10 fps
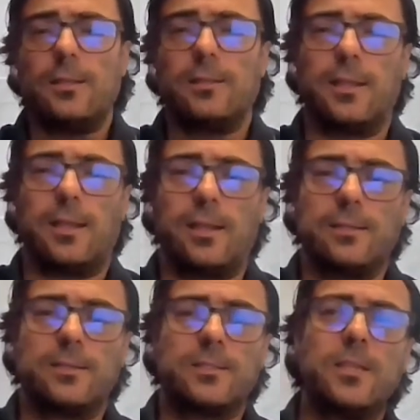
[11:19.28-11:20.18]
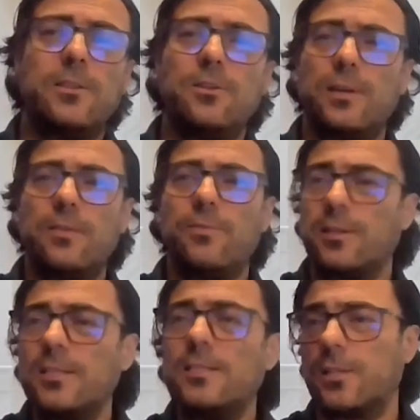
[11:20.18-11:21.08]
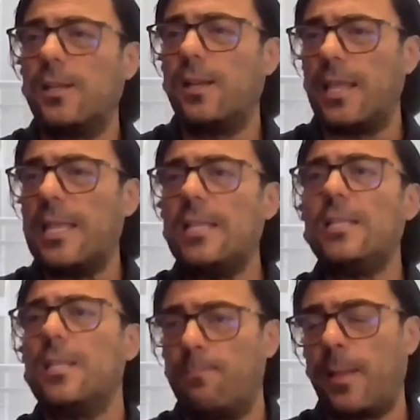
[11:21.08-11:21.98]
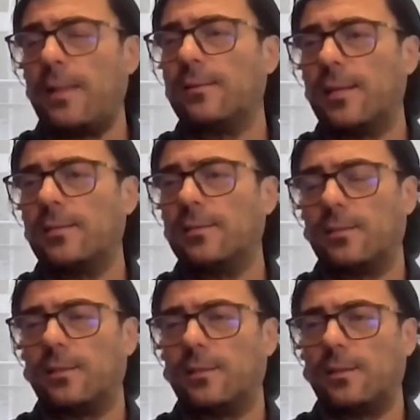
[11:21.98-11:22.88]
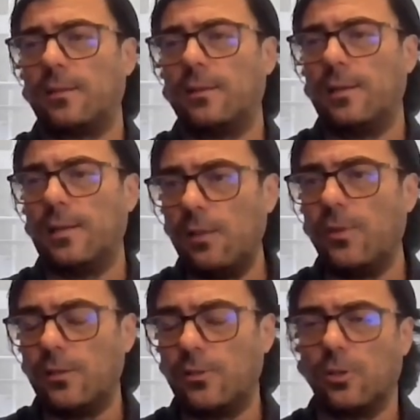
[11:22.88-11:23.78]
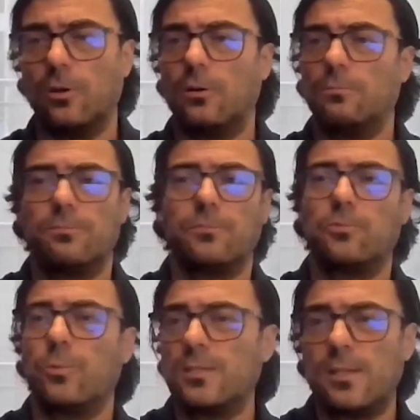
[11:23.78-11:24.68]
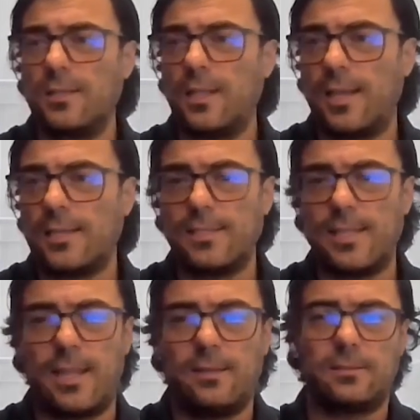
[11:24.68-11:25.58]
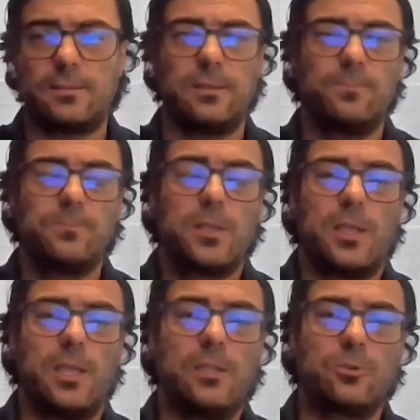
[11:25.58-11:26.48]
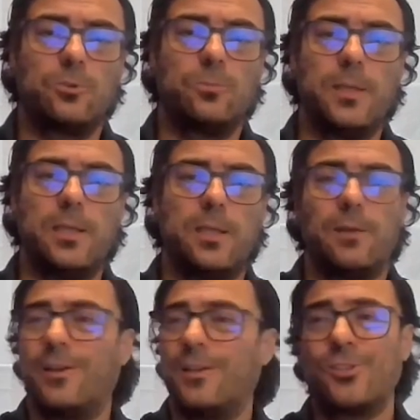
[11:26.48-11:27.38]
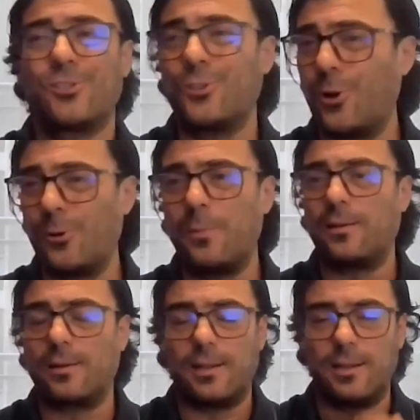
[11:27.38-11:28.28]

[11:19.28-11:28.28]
The senior living, this is really independent living. So to a certain extent, it could be just normal